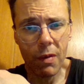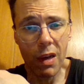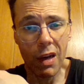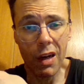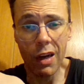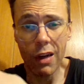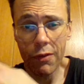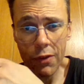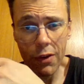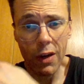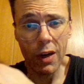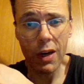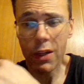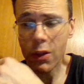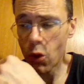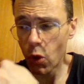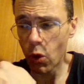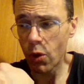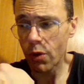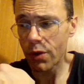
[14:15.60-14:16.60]
After I
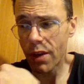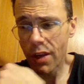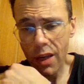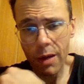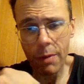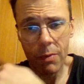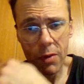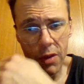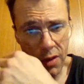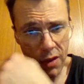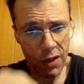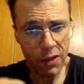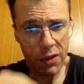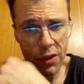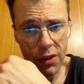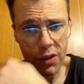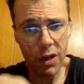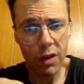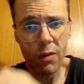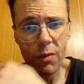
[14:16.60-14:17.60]
told him that this
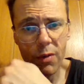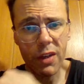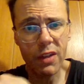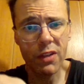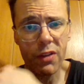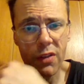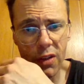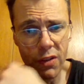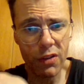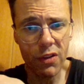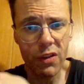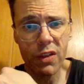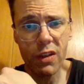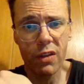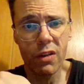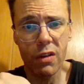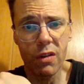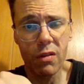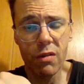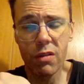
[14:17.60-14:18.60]
is our residence
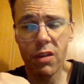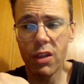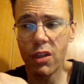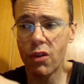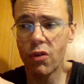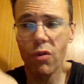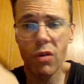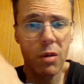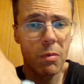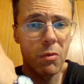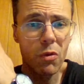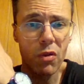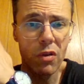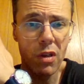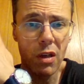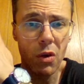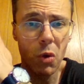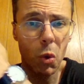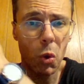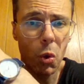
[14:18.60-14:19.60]
here, he took him to
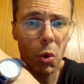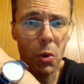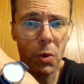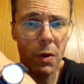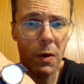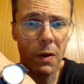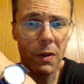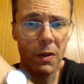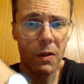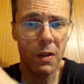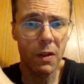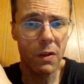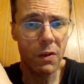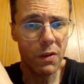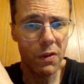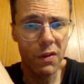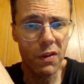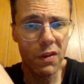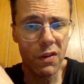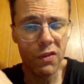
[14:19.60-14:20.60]
the old
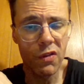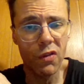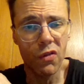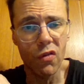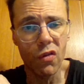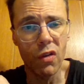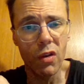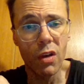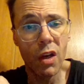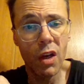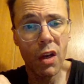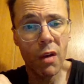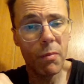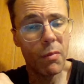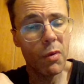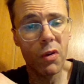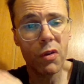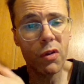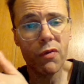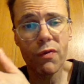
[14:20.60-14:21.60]
residence in the city
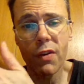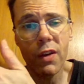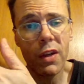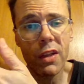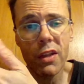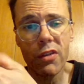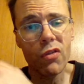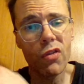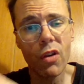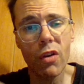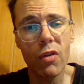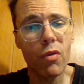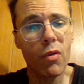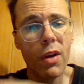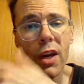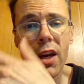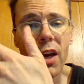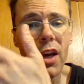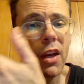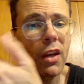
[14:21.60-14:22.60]
because father started
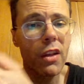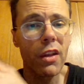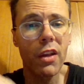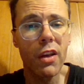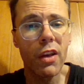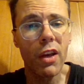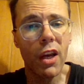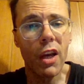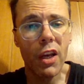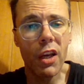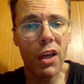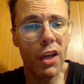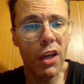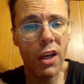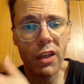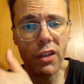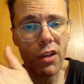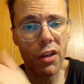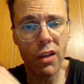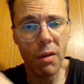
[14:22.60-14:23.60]
to act like he
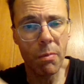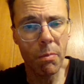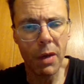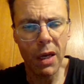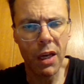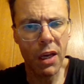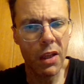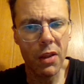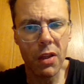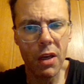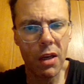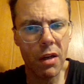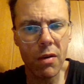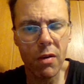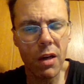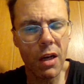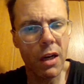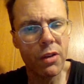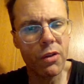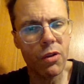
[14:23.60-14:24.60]
has a dementia and all
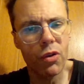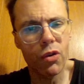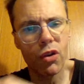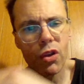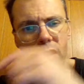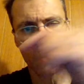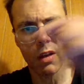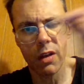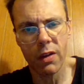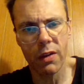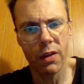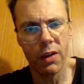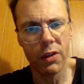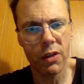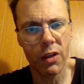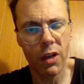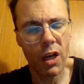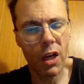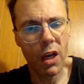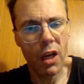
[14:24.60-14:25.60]
kinds of shit like
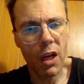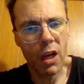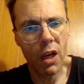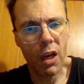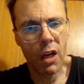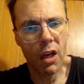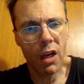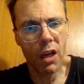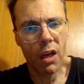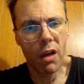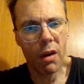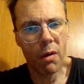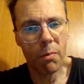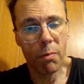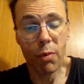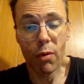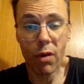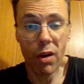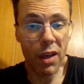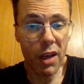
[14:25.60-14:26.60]
this.
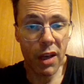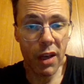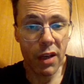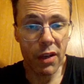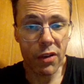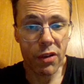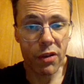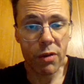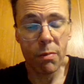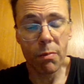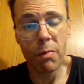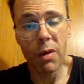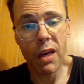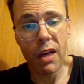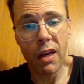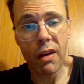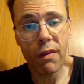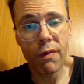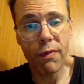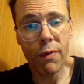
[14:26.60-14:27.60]
Police,
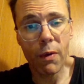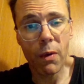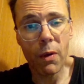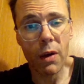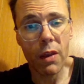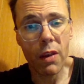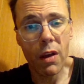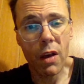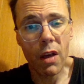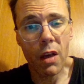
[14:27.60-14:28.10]
back and forth.